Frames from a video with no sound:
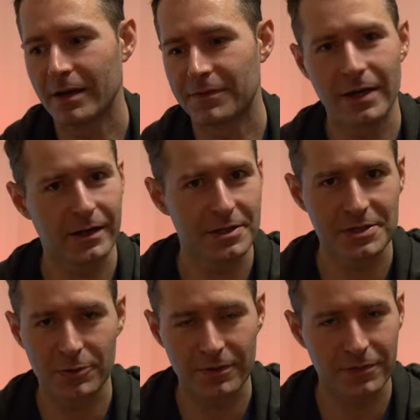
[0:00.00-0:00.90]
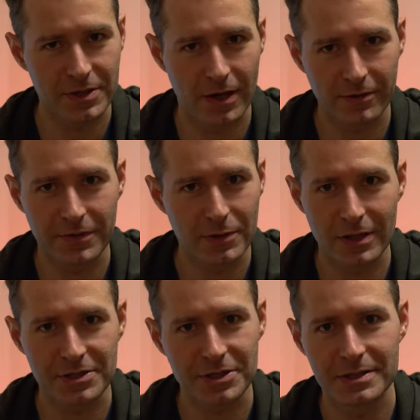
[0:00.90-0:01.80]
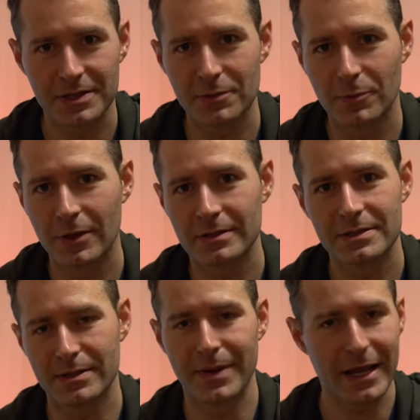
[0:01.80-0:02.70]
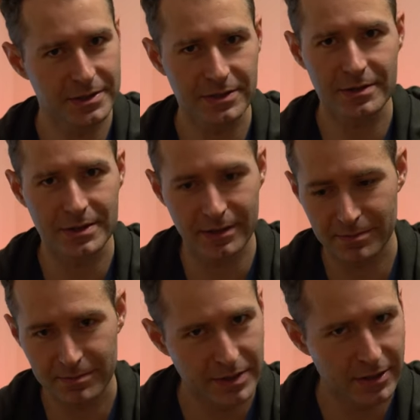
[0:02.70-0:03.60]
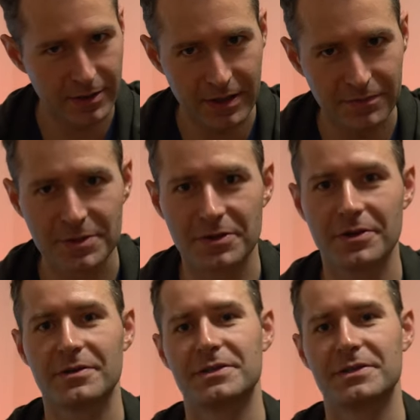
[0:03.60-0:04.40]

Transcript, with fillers: If you got any sort of photography questions and you want some answers, I'm here to give them to you.